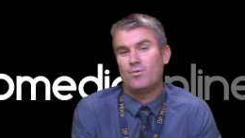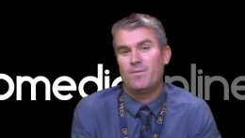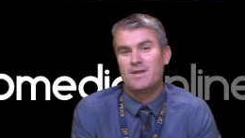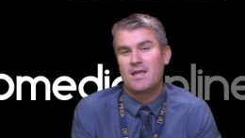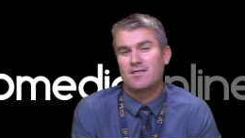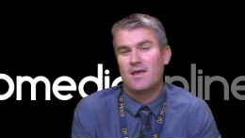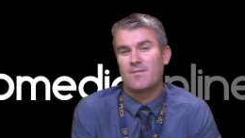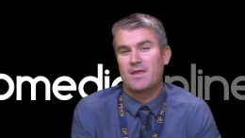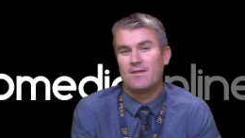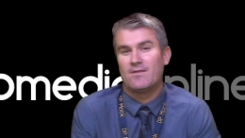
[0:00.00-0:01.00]
will be taking
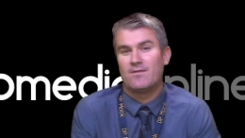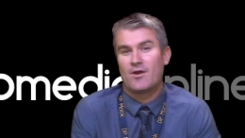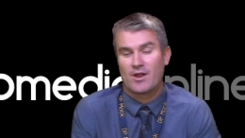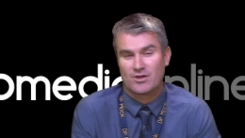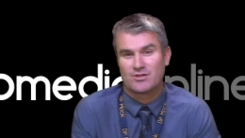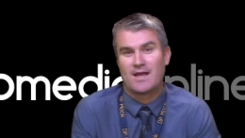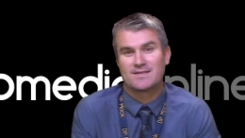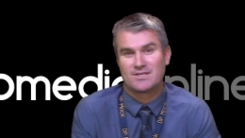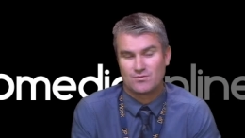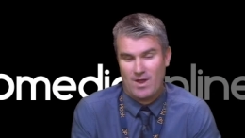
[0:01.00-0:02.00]
them in their English
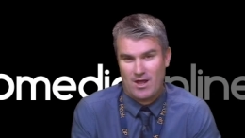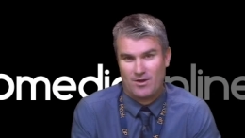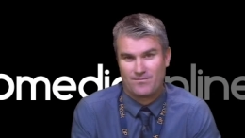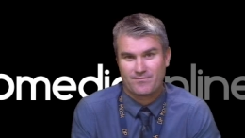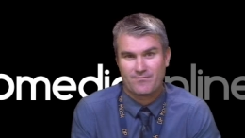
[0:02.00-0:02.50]
classes as well.